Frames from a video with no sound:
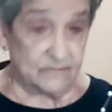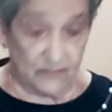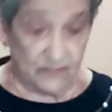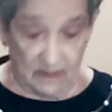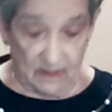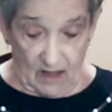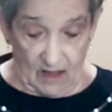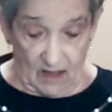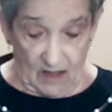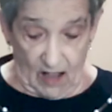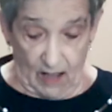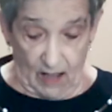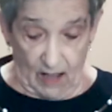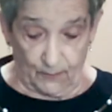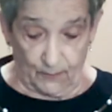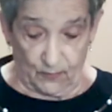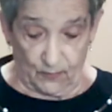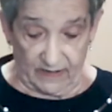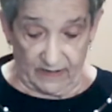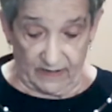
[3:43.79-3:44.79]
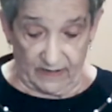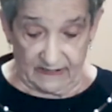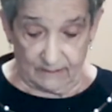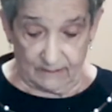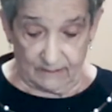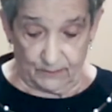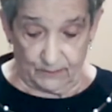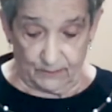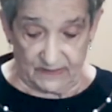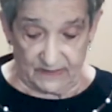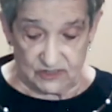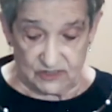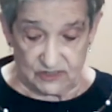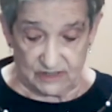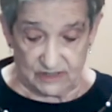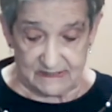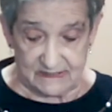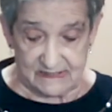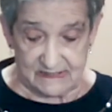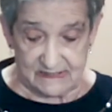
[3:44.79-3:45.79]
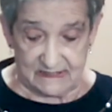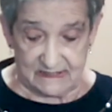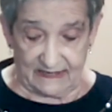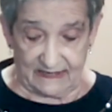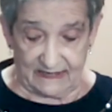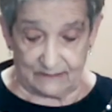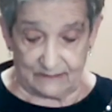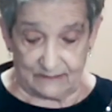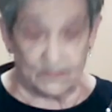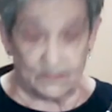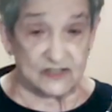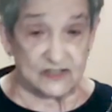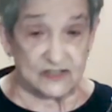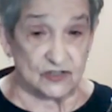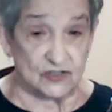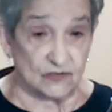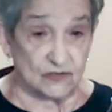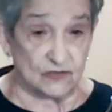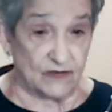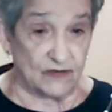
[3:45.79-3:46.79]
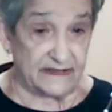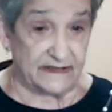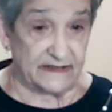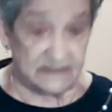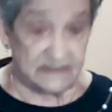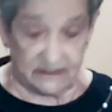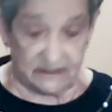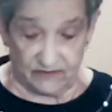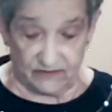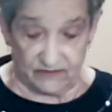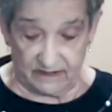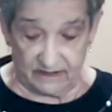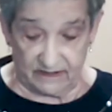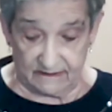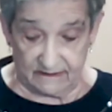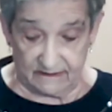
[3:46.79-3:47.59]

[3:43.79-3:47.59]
operating budgets, admission criteria,